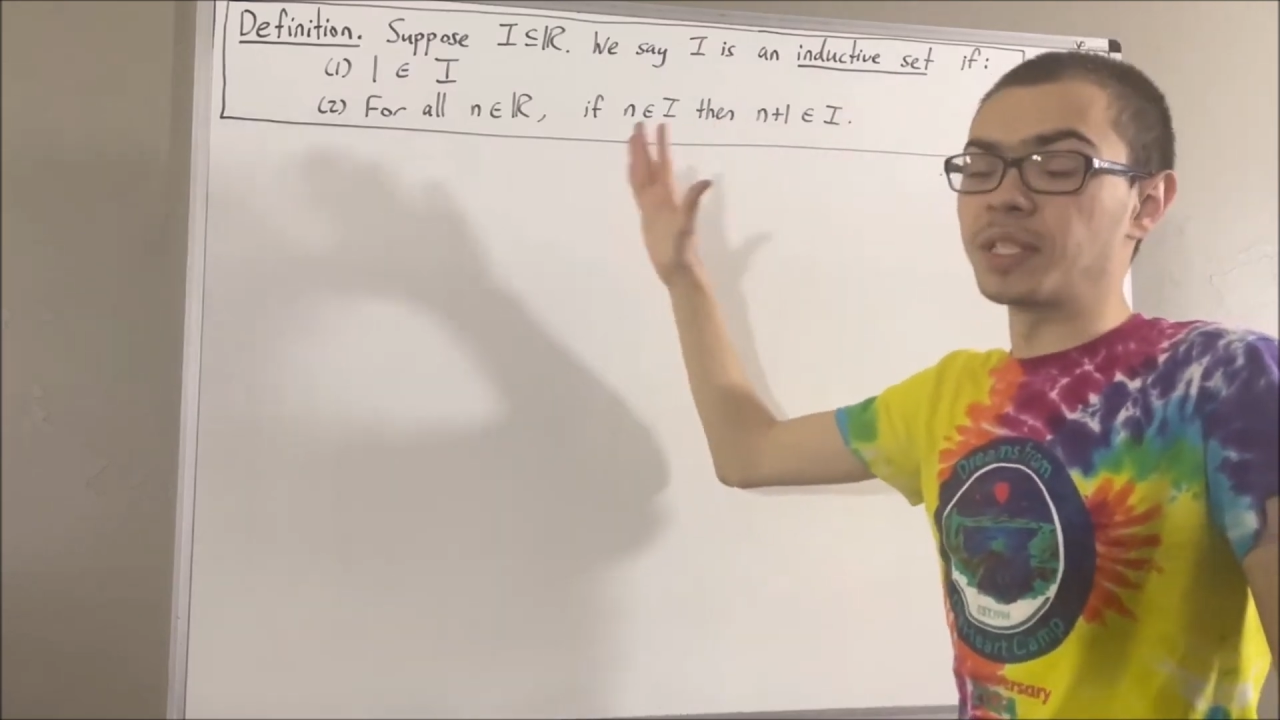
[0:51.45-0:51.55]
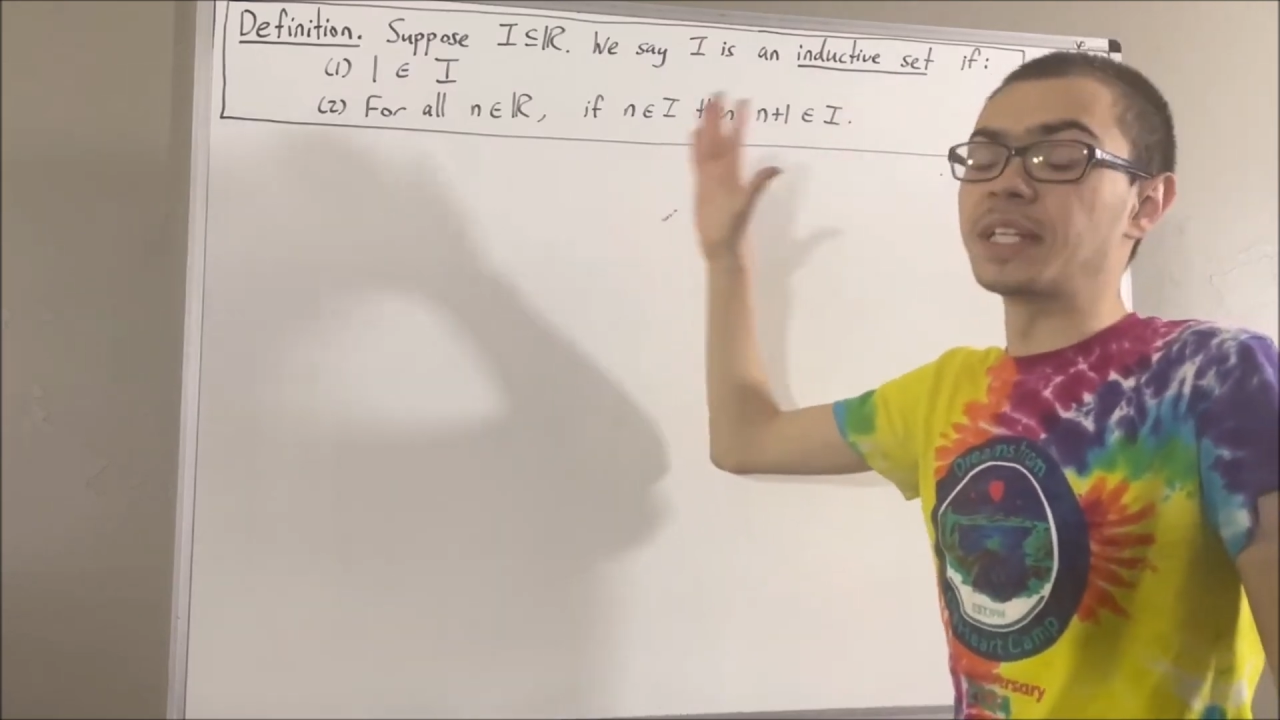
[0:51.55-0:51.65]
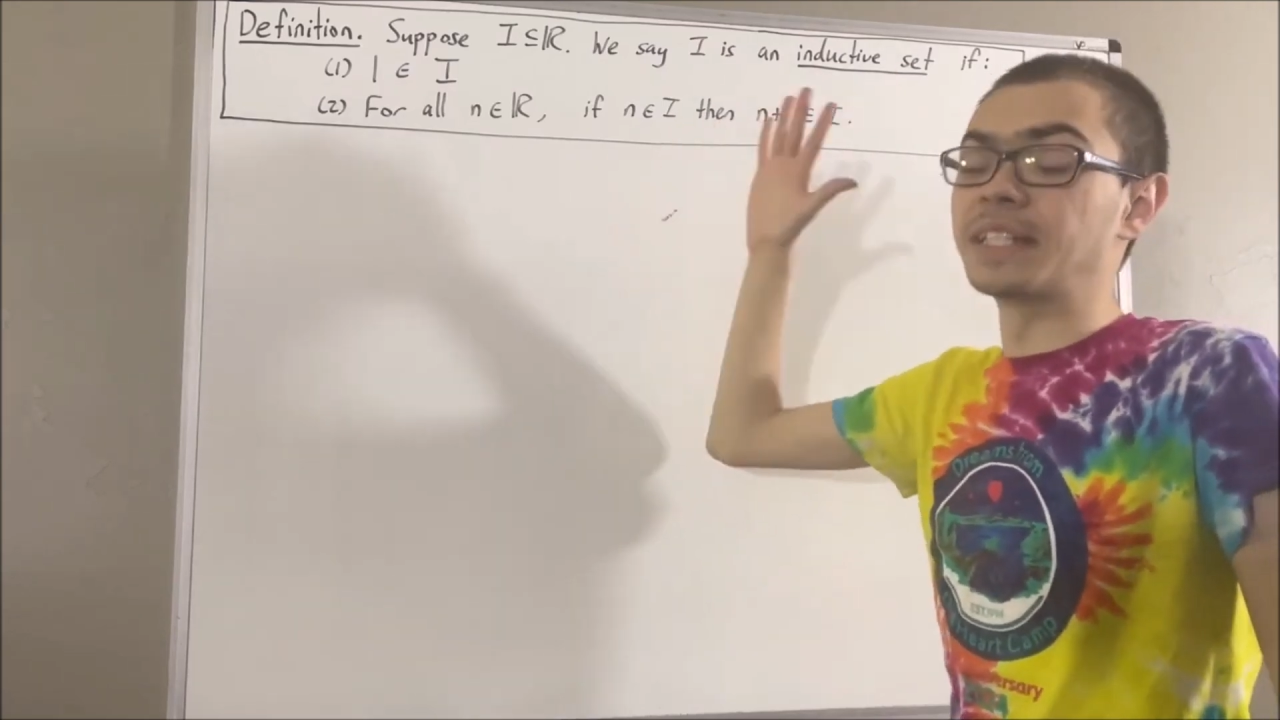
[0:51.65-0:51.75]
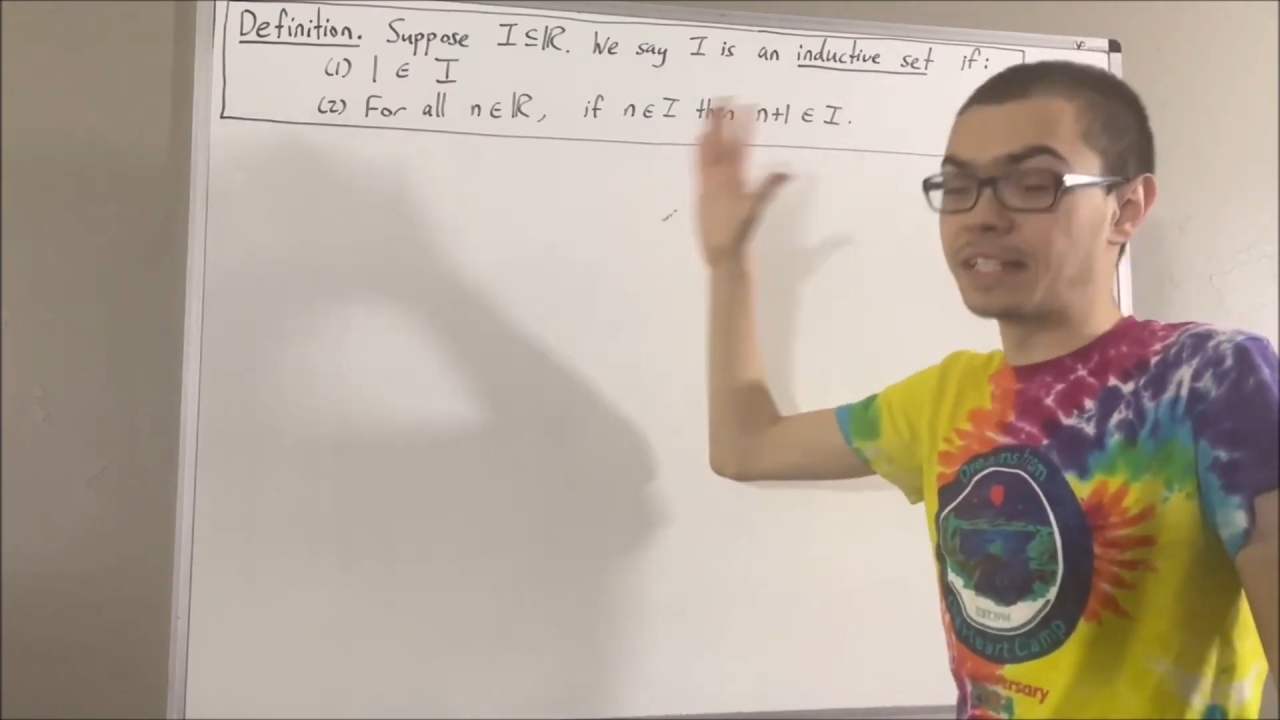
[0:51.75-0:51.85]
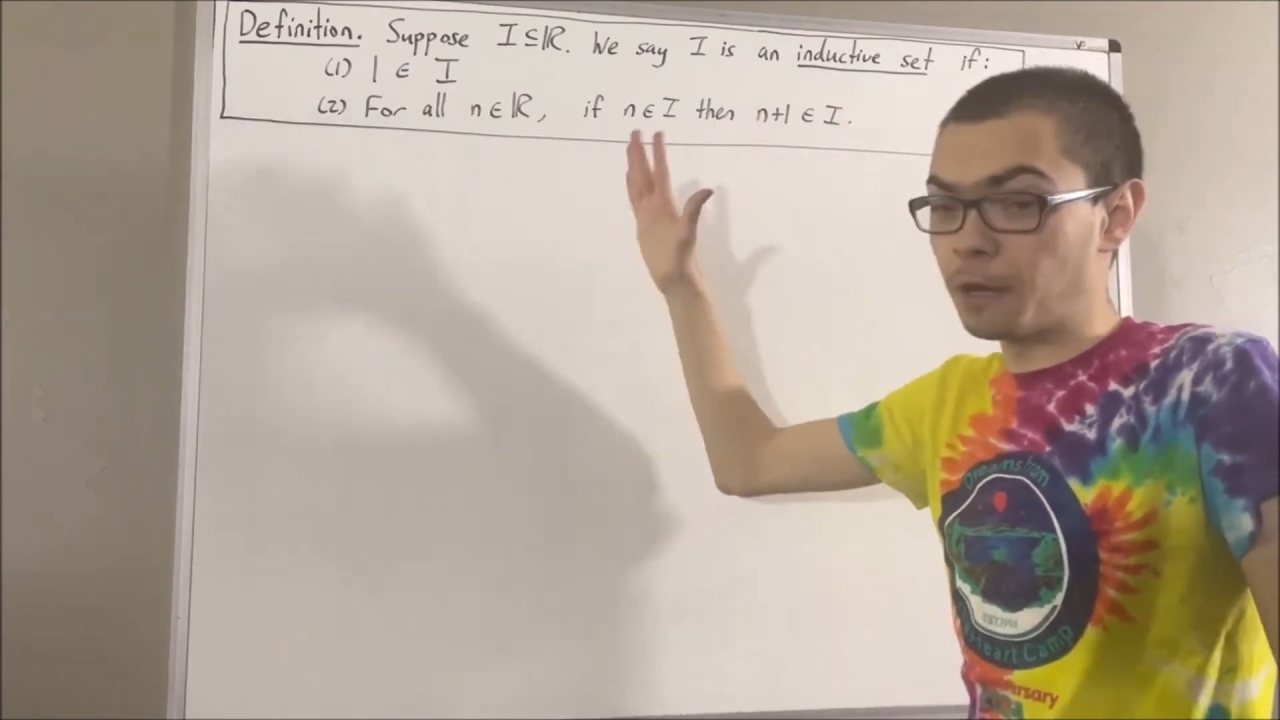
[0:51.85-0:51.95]

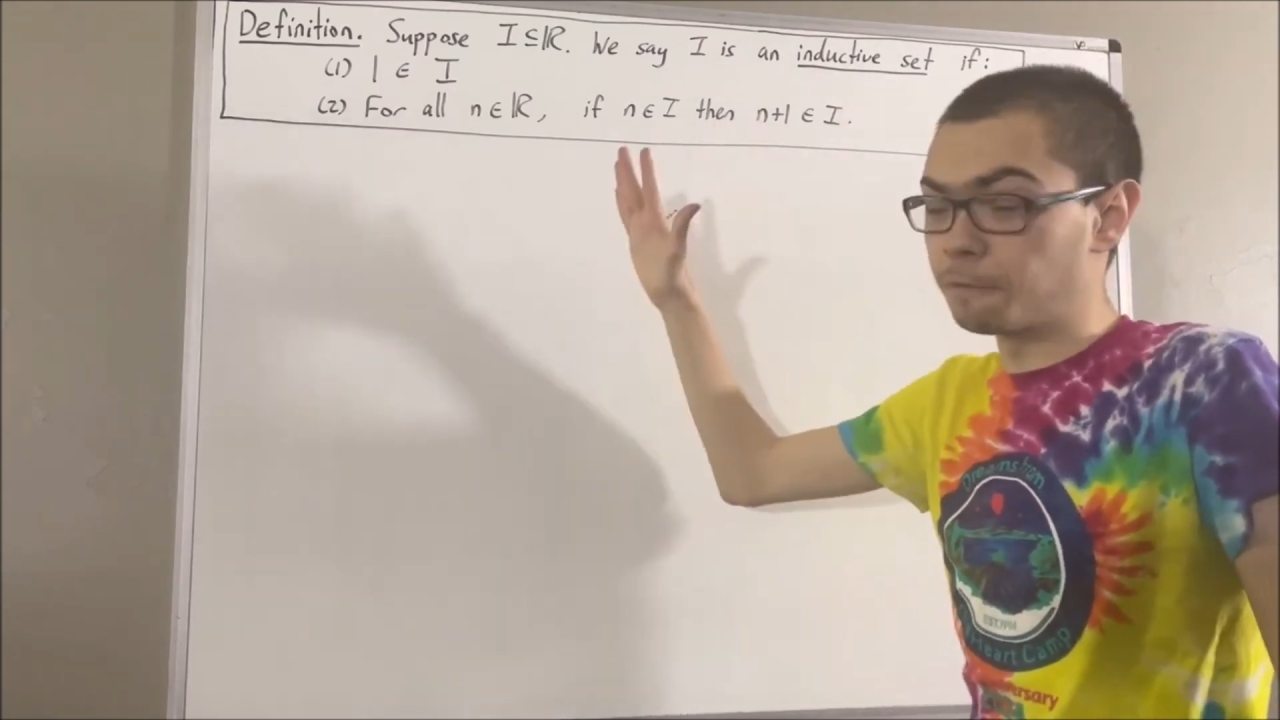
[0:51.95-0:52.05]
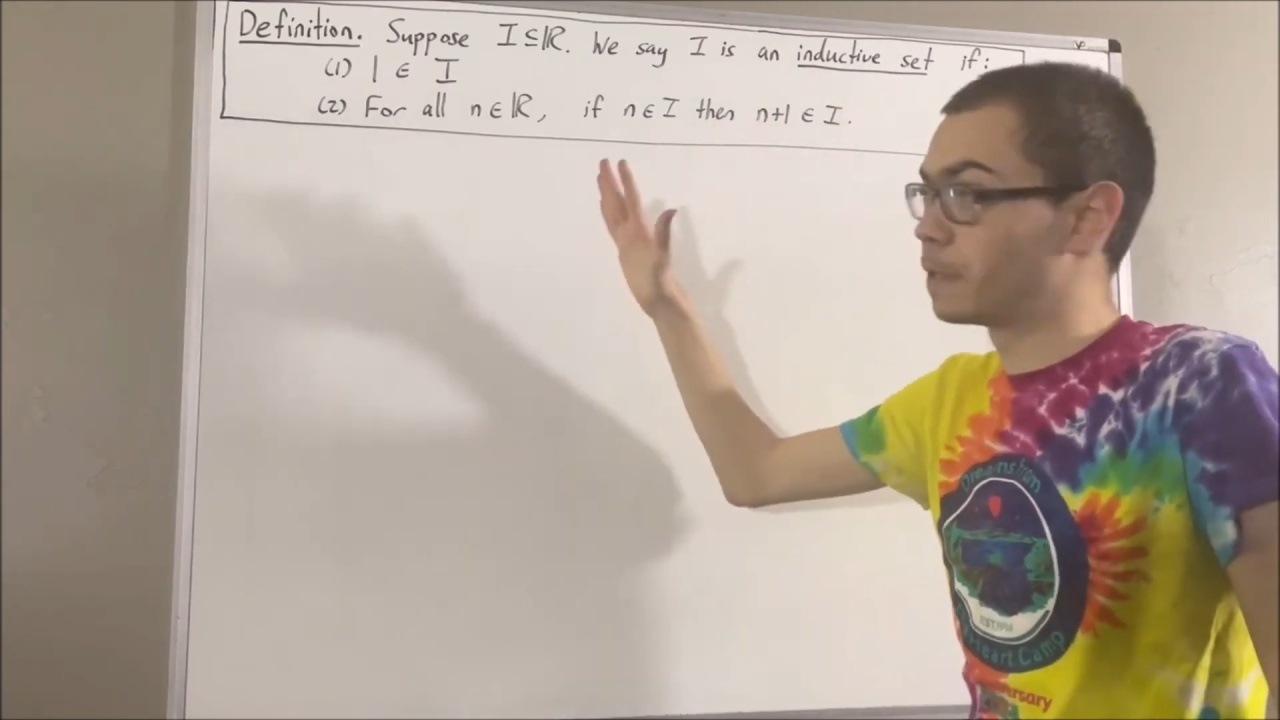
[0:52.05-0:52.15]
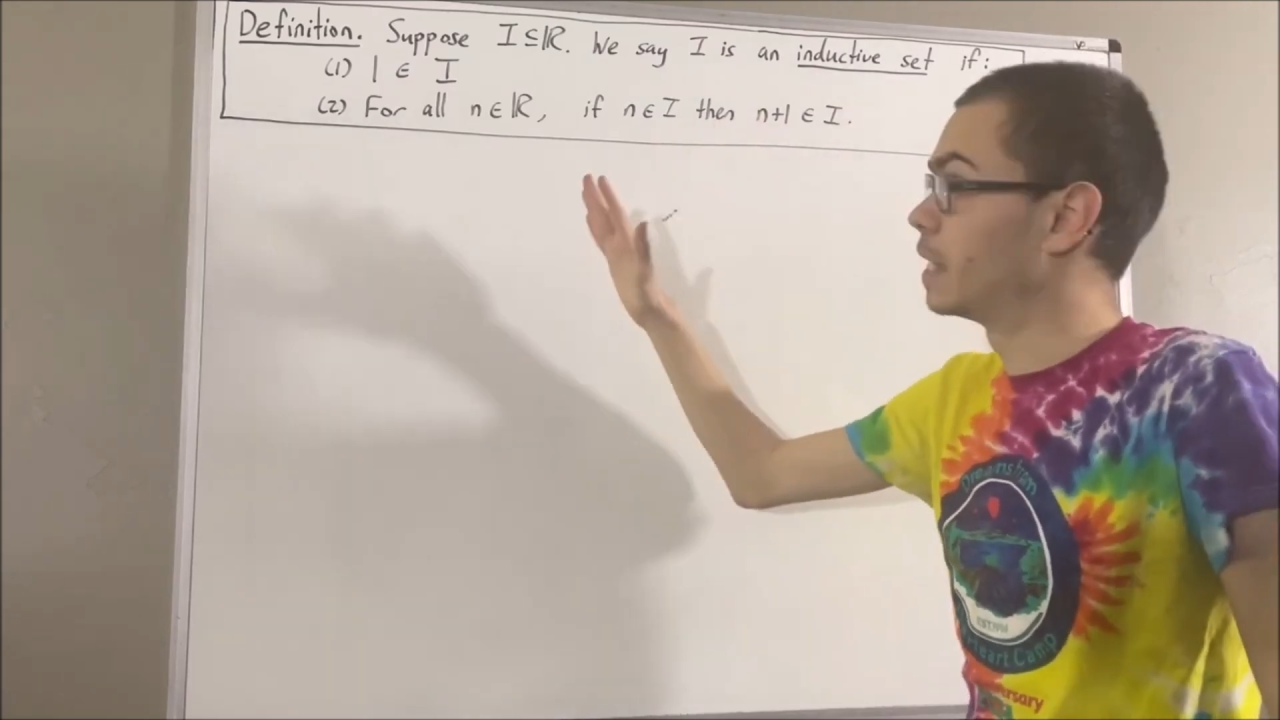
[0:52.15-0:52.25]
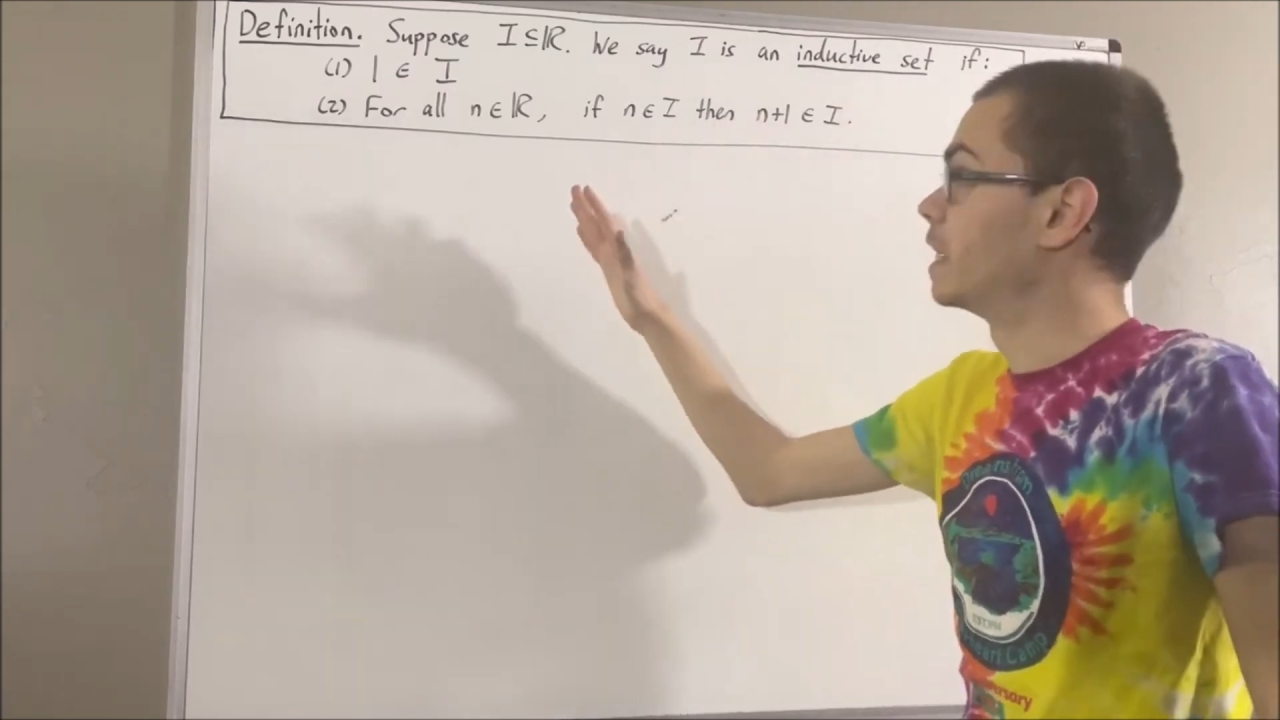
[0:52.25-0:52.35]
itself